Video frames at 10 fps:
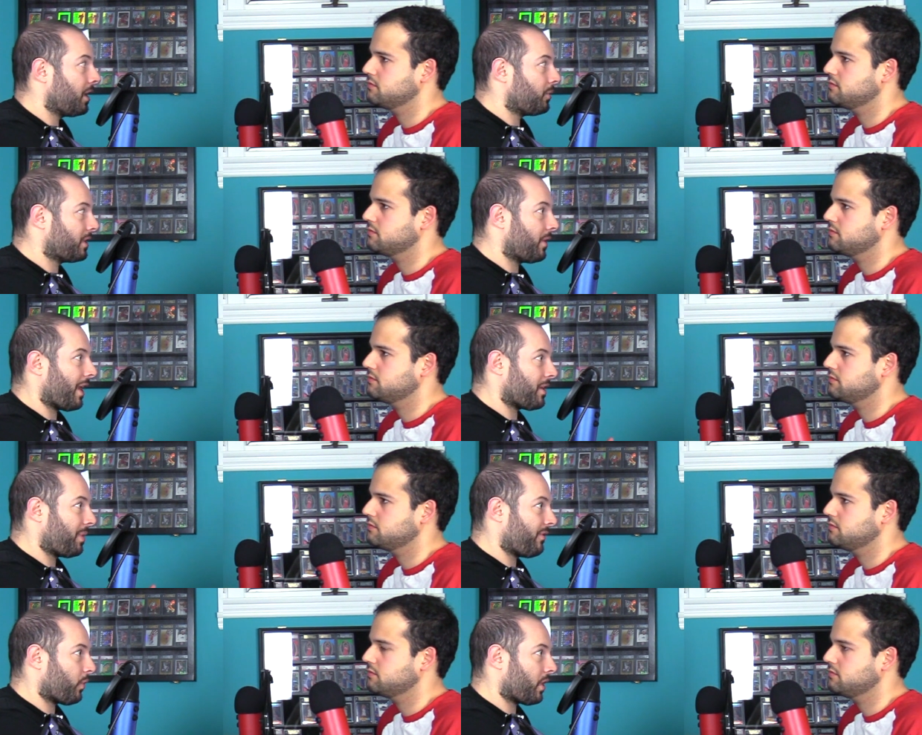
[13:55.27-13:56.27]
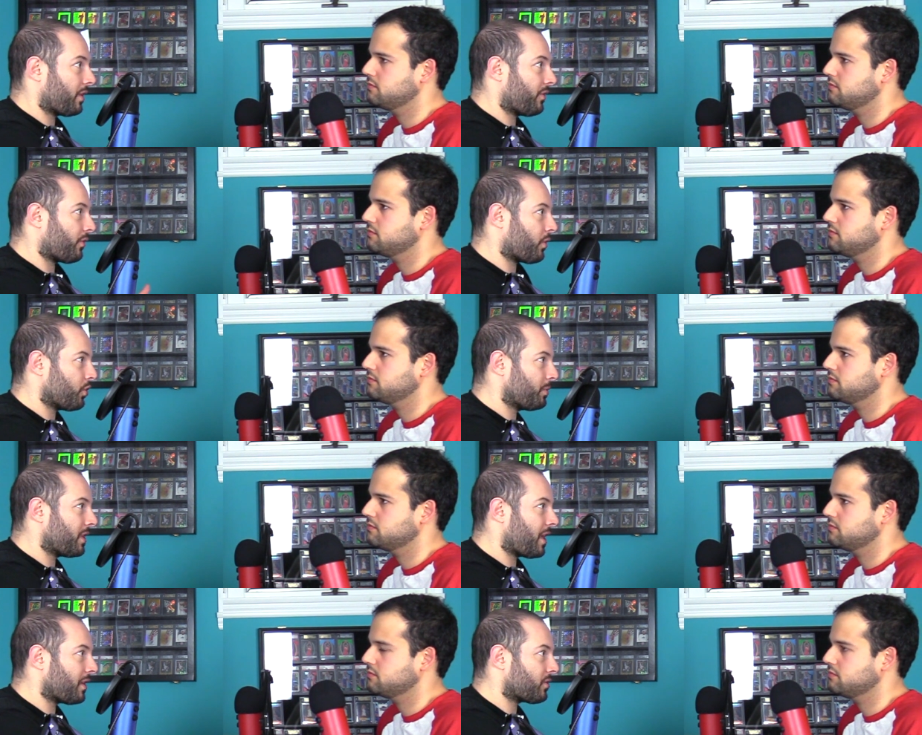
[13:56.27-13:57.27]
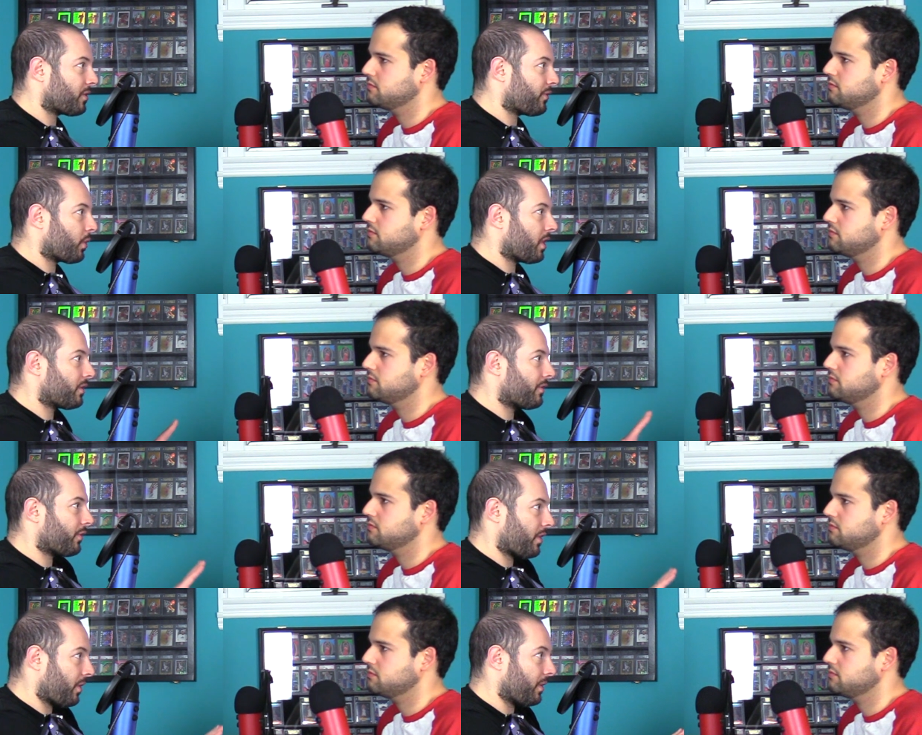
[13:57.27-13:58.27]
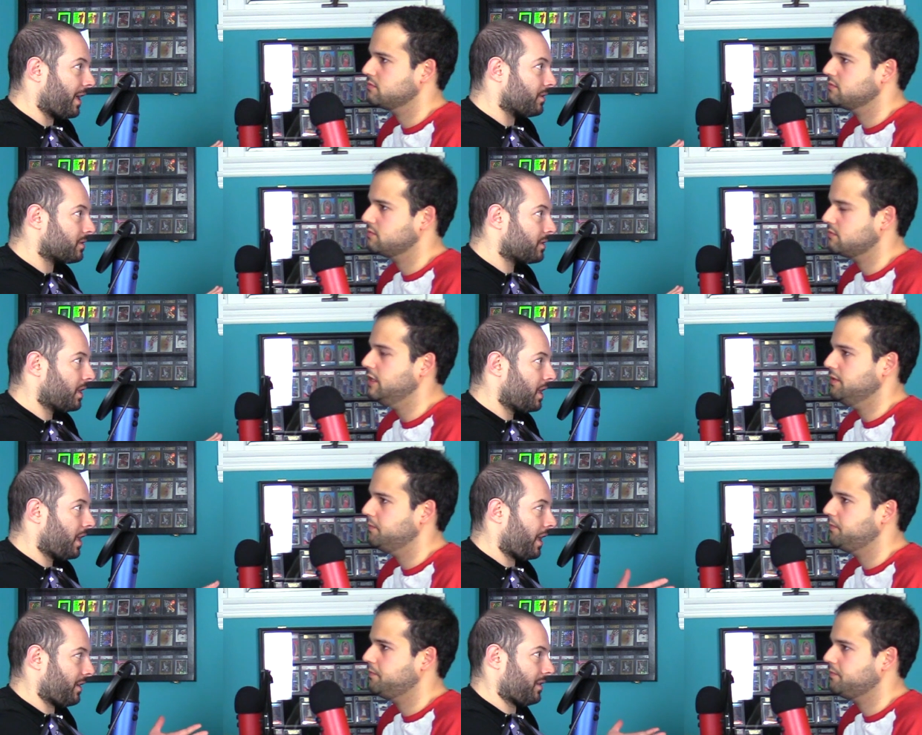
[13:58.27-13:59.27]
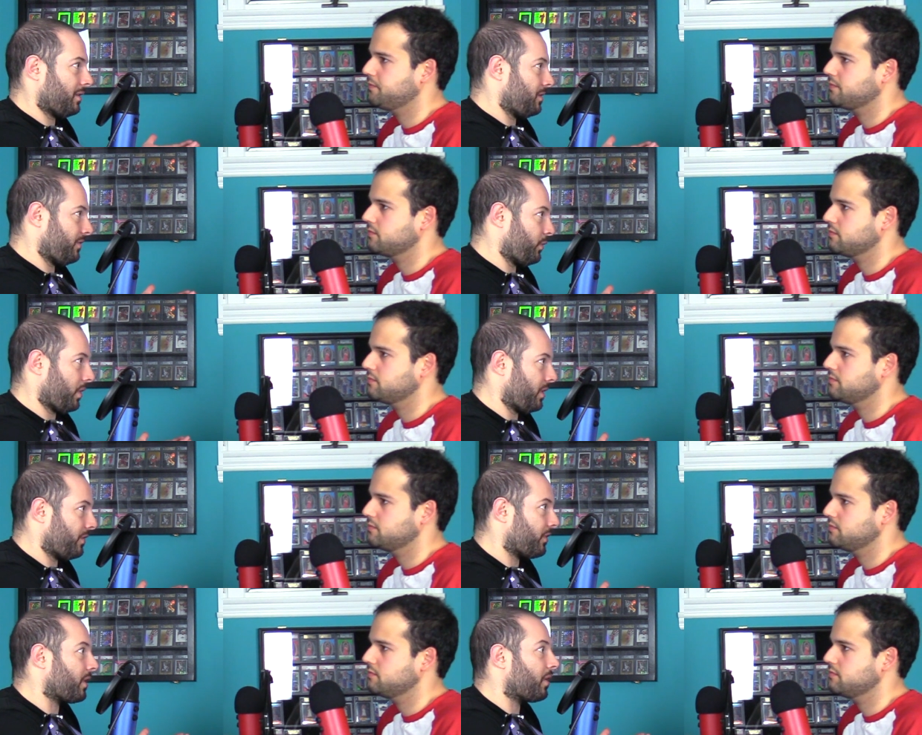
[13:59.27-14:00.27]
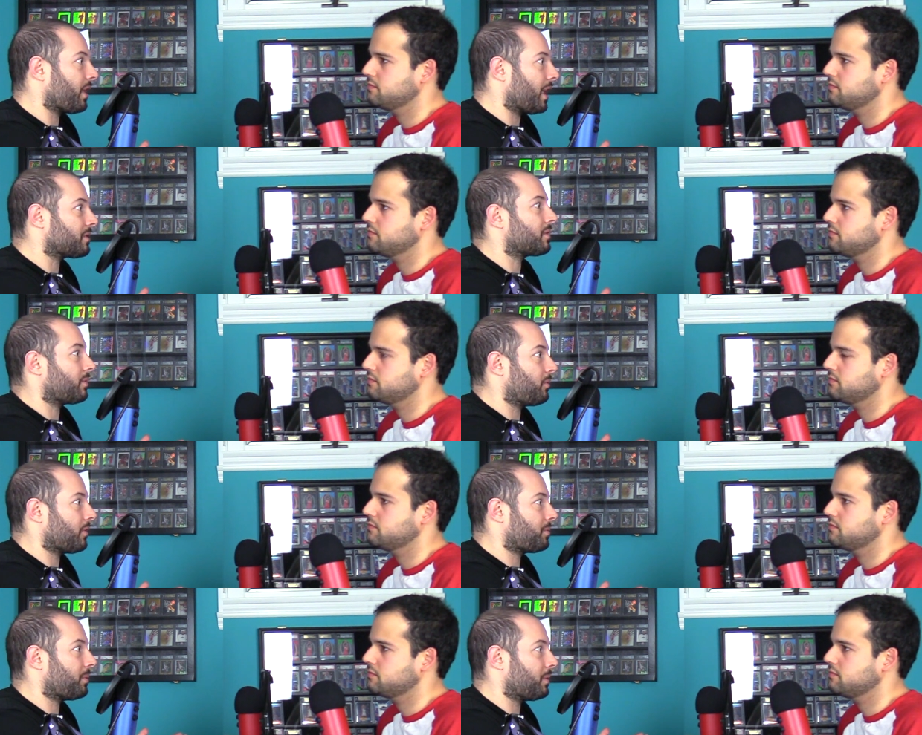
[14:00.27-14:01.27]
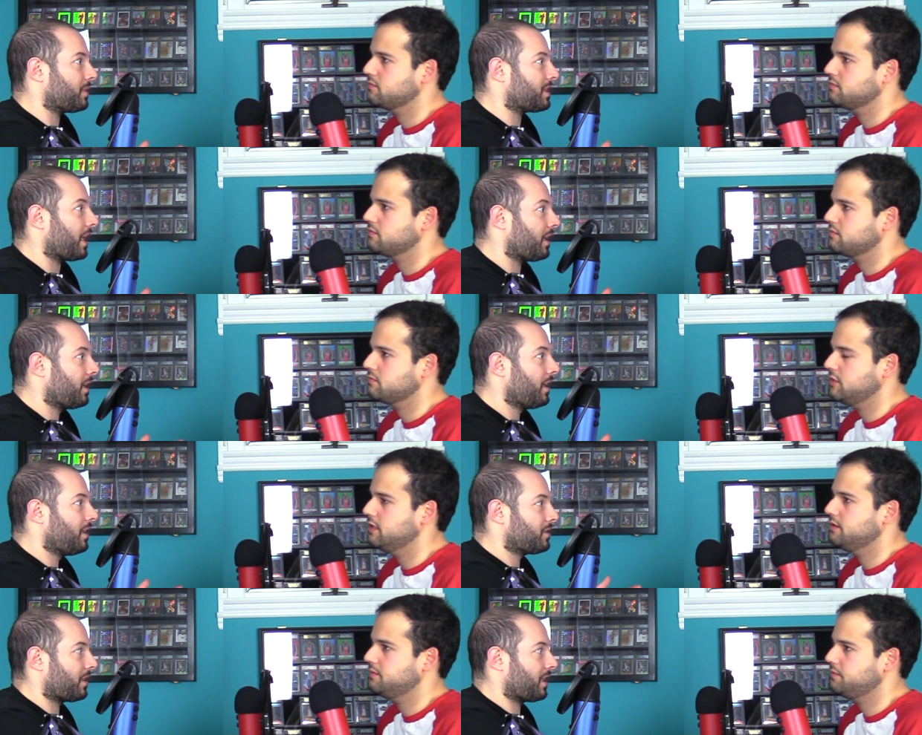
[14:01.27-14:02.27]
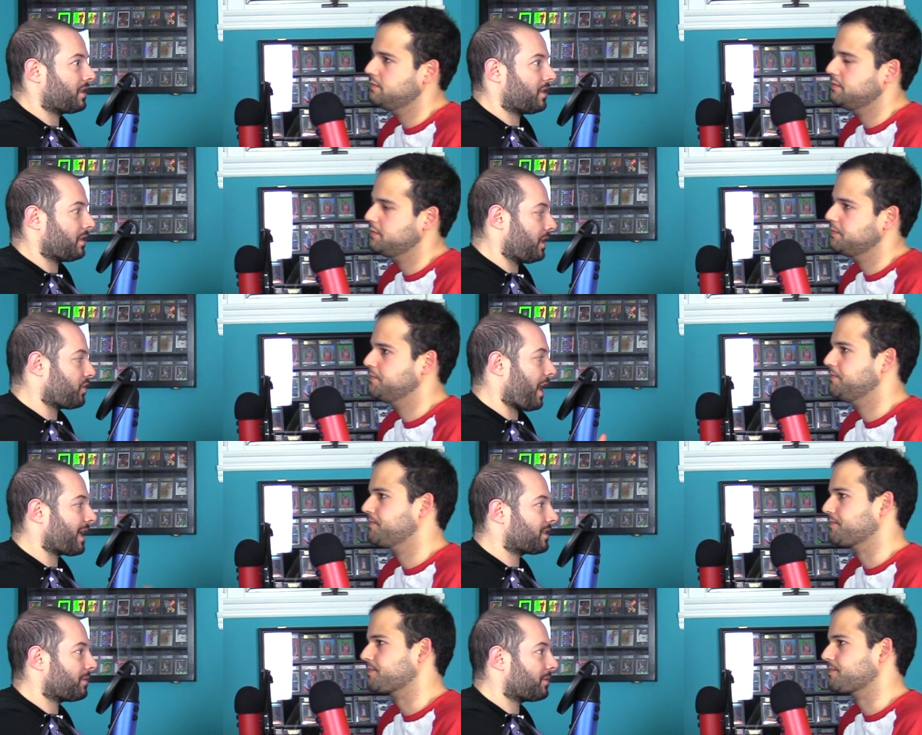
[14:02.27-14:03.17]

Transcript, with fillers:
Speaker 1: Would they rather pay 400 for a room in your house or 400 for their own house? Yeah. And I think 400 for your own house is what most people would say. Yeah. So I think to attract